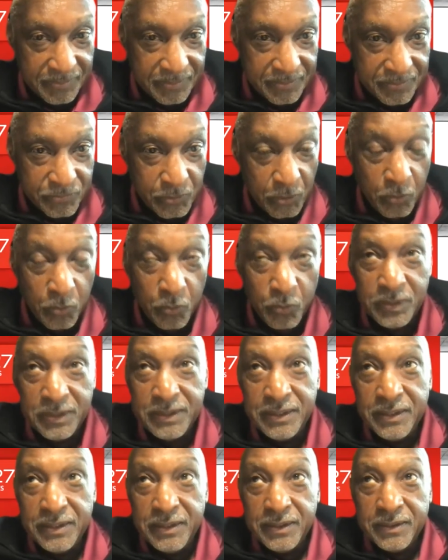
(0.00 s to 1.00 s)
So
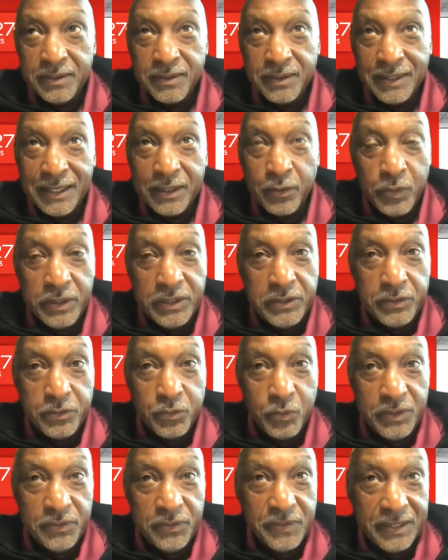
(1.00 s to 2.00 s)
like
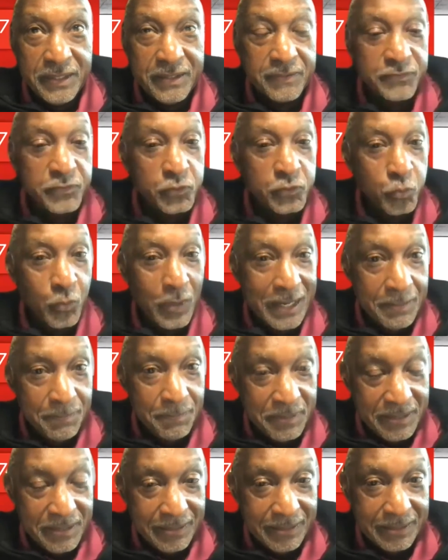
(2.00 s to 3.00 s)
we think of
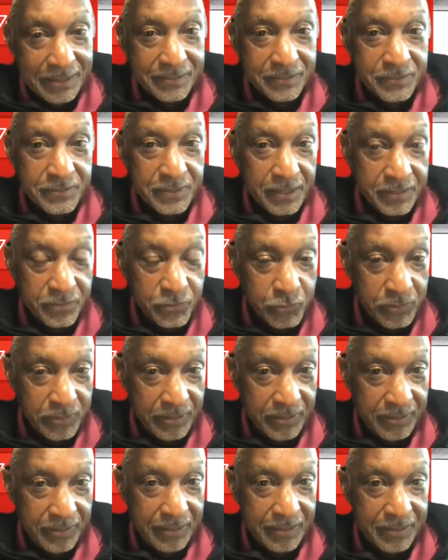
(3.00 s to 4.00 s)
swiping and
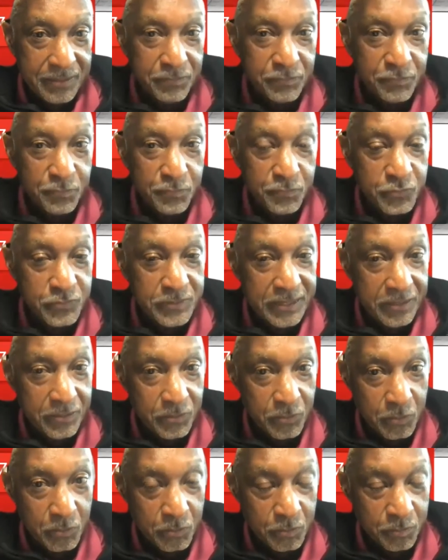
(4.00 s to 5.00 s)
touching and
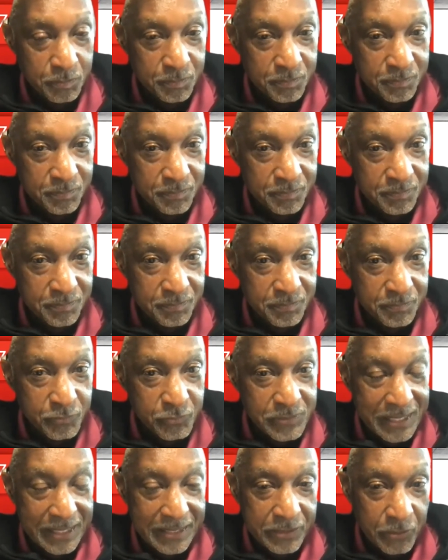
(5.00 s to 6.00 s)
single
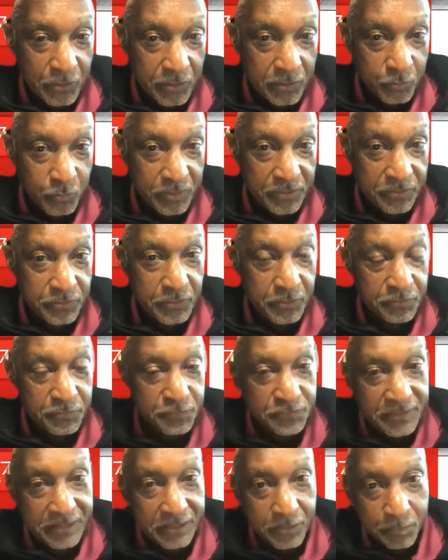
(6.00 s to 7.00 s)
sign on with your
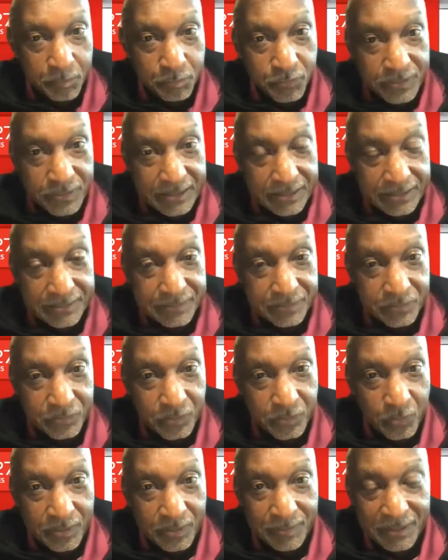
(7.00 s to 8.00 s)
fingerprint.
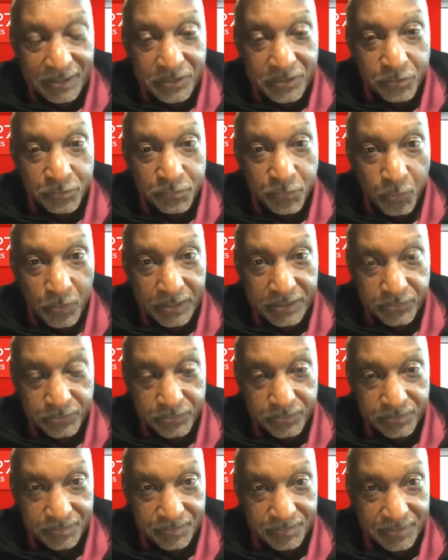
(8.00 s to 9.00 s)
Well, what about your
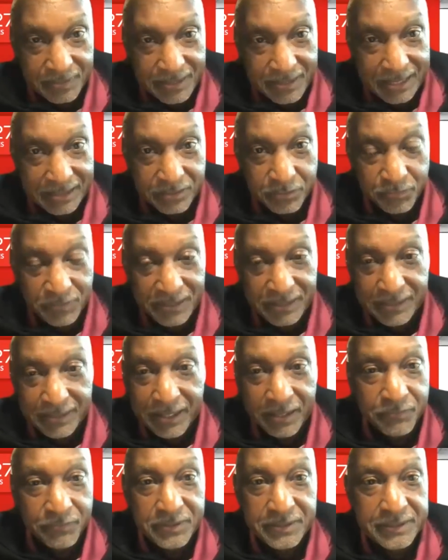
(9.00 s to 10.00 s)
voice?
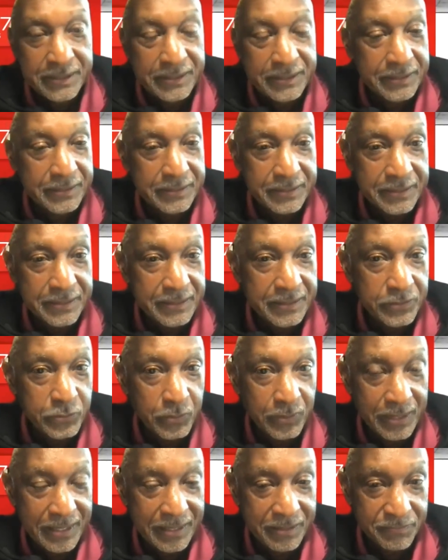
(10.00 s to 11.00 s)
Activating everything in
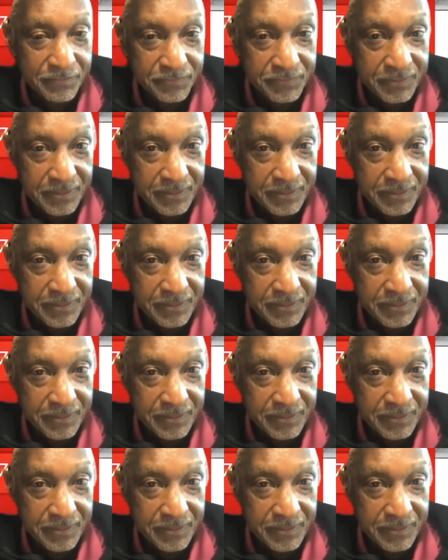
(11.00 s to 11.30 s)
your life.